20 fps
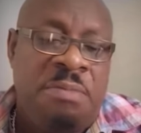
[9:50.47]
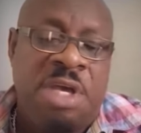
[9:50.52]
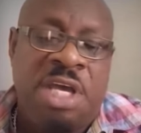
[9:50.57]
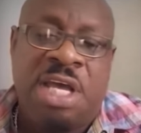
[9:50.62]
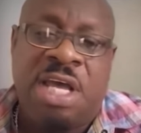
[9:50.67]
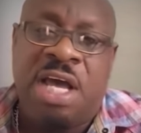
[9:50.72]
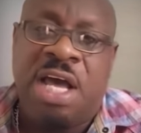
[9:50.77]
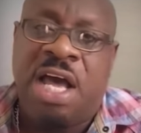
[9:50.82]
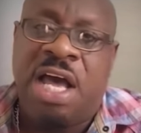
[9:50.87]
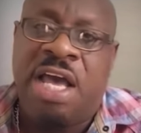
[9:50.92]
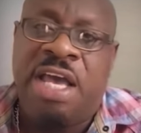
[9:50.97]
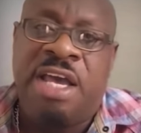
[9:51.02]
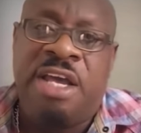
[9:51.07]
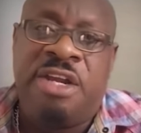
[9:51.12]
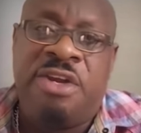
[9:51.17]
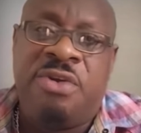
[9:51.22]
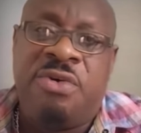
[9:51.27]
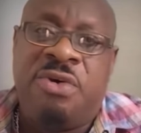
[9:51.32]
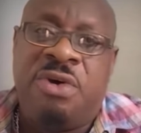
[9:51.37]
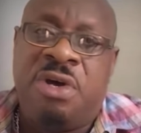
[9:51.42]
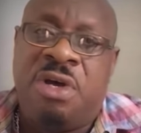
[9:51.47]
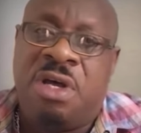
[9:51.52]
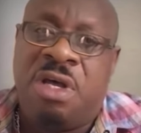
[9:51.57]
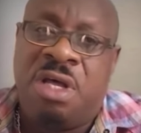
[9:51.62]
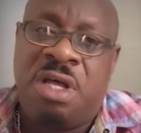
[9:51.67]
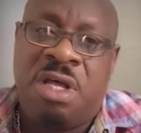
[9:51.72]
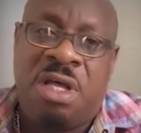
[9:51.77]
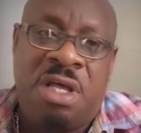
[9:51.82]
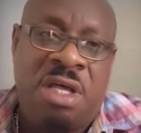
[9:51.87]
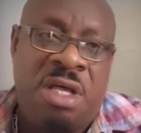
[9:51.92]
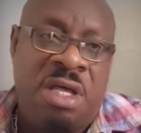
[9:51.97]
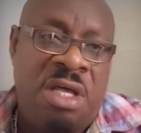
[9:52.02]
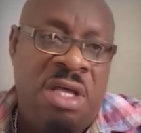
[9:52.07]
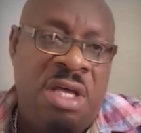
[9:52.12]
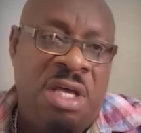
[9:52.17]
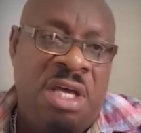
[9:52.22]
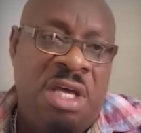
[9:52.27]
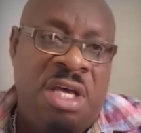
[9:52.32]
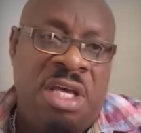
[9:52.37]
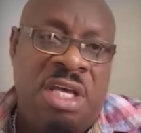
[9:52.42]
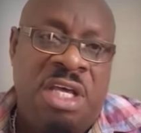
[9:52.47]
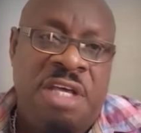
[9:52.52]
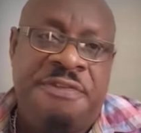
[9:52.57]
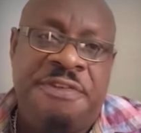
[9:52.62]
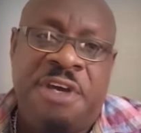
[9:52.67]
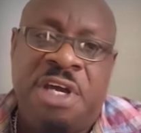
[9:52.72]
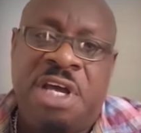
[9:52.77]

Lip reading: Because I know, if